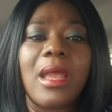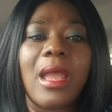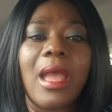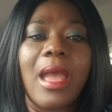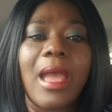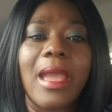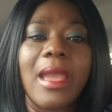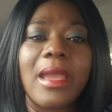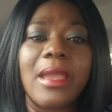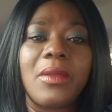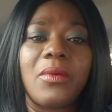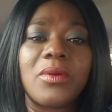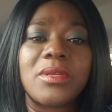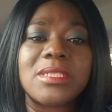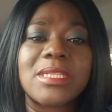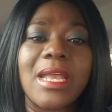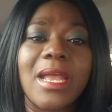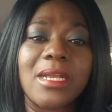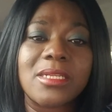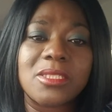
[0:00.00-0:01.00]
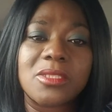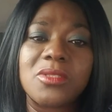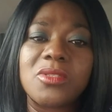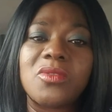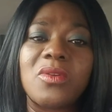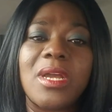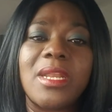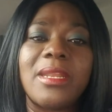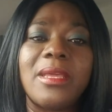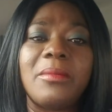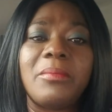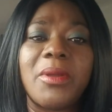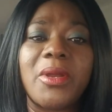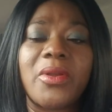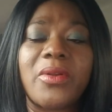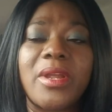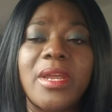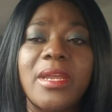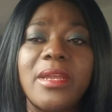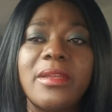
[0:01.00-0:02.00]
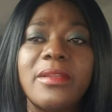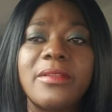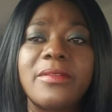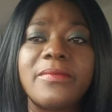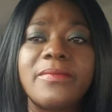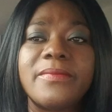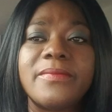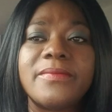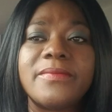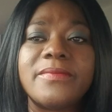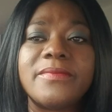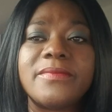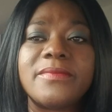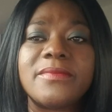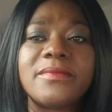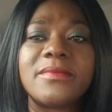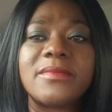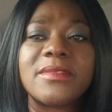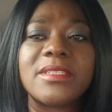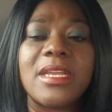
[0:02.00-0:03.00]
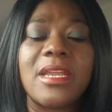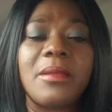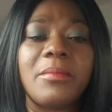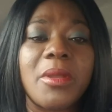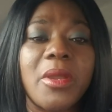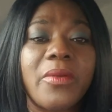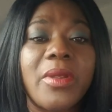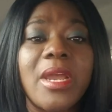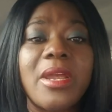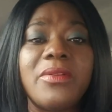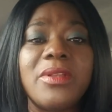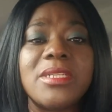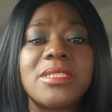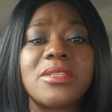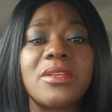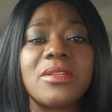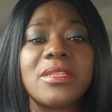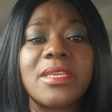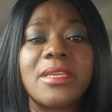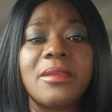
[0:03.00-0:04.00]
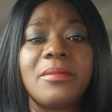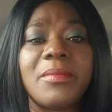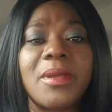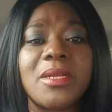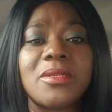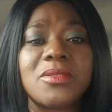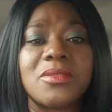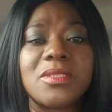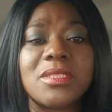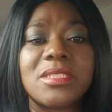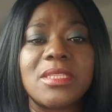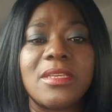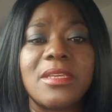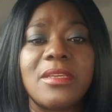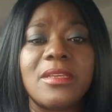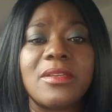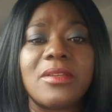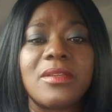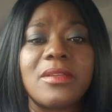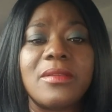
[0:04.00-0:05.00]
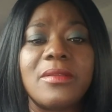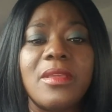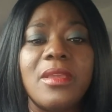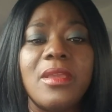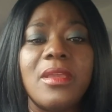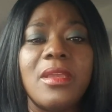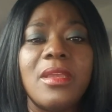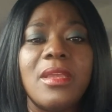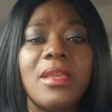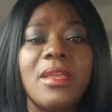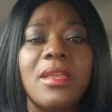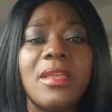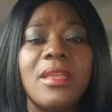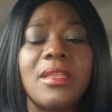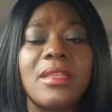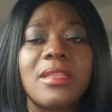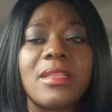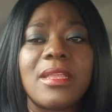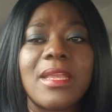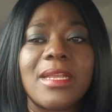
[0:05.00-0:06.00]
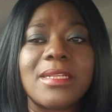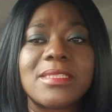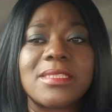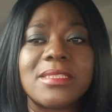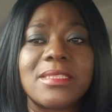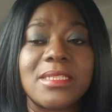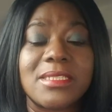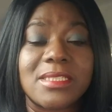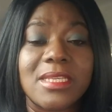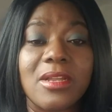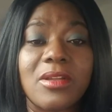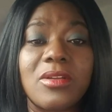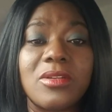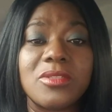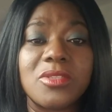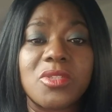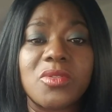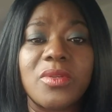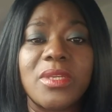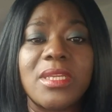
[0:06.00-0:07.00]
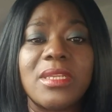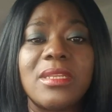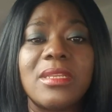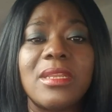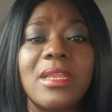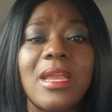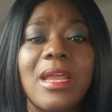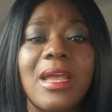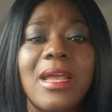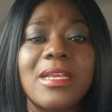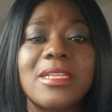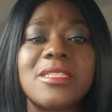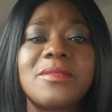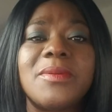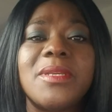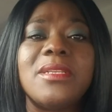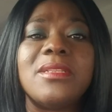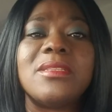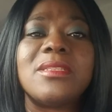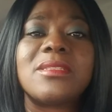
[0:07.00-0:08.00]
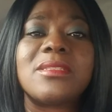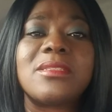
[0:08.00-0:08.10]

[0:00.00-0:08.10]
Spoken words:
I was asked to do an MRI. MRI result came out to say that the second twin has a